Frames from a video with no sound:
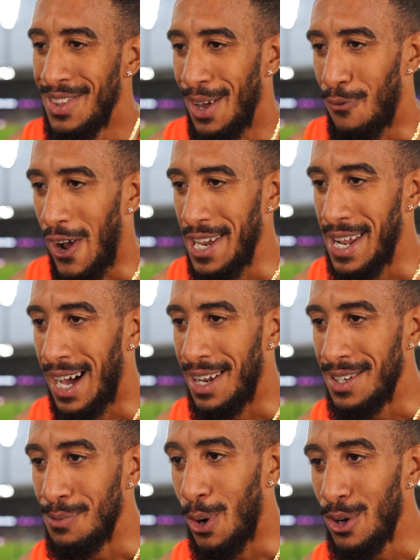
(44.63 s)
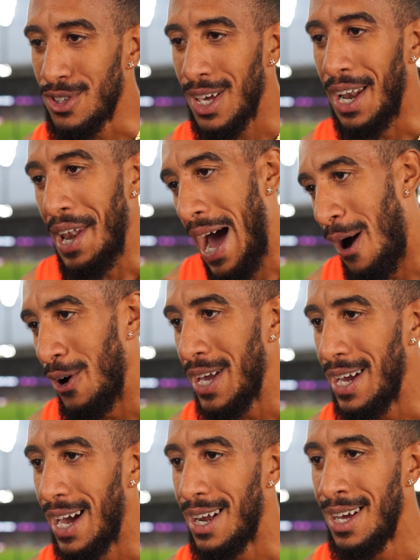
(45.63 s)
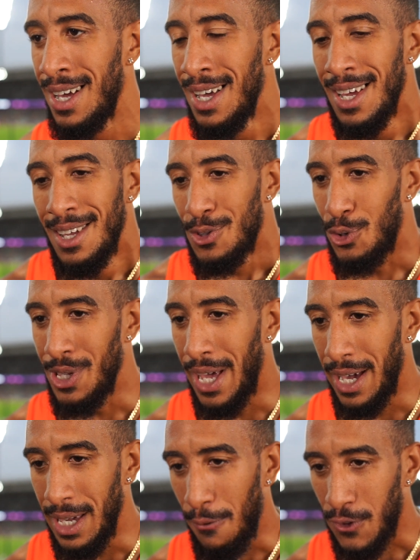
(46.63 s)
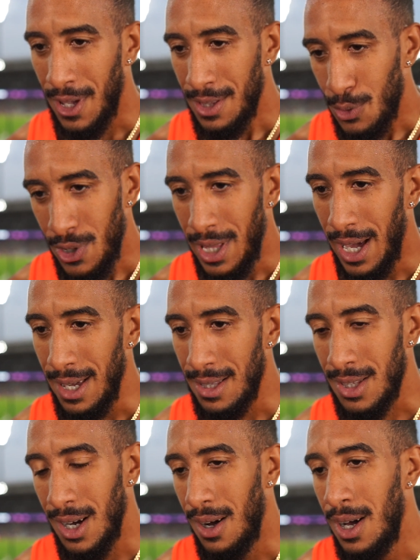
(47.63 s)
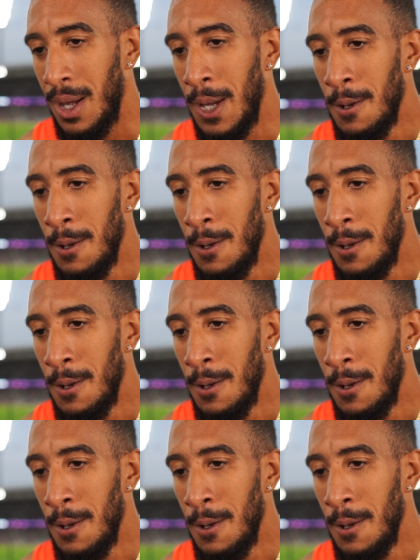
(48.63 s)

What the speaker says: the final in Brussels, now here 3 days after 3 days, so